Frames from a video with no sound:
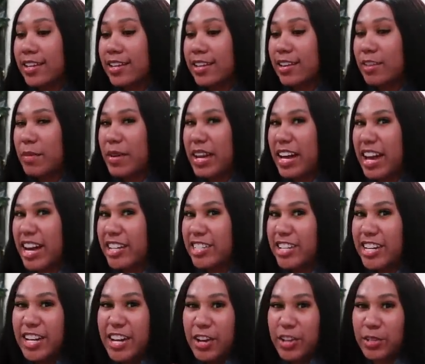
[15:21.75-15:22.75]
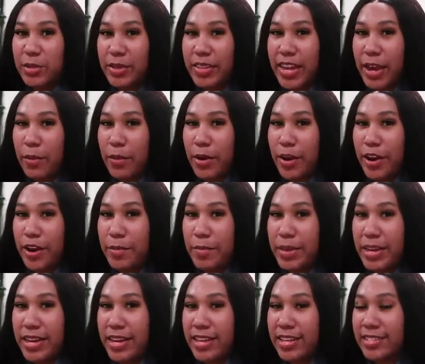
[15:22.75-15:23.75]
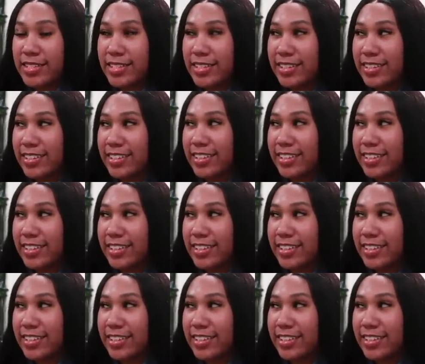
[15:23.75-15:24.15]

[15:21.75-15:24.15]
Oh my gosh, she knows what that word means.